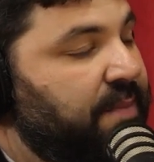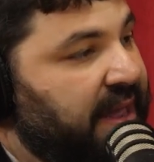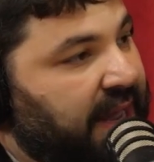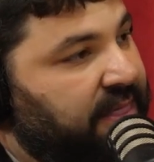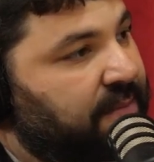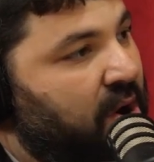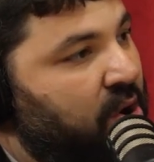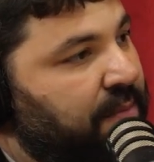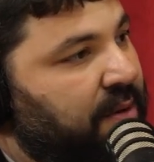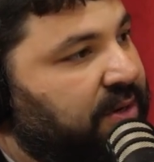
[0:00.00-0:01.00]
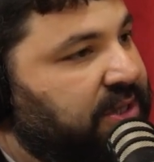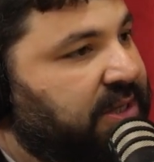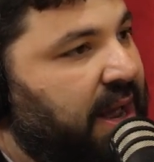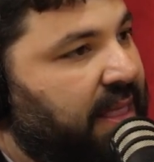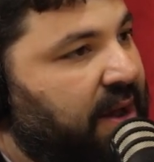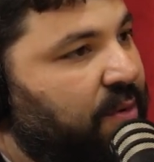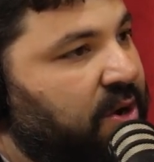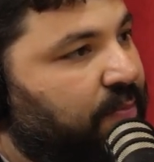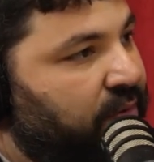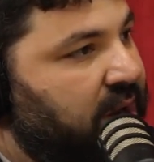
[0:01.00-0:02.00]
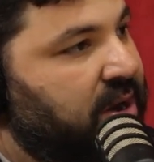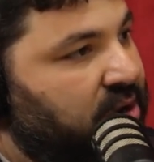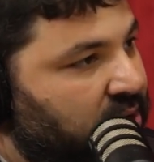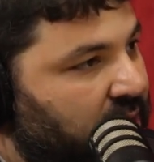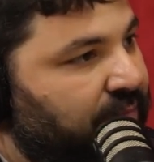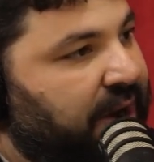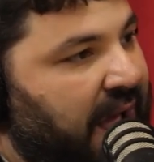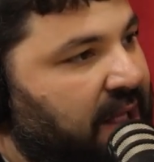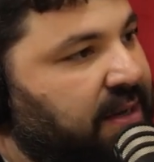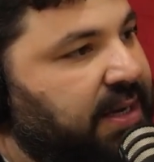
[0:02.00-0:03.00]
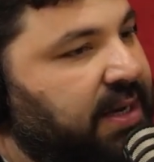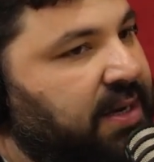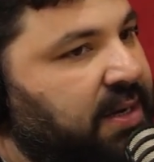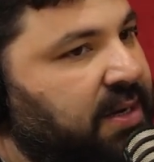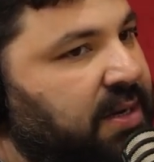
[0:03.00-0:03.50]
being in the moment, which is that like when you're present to your own reality,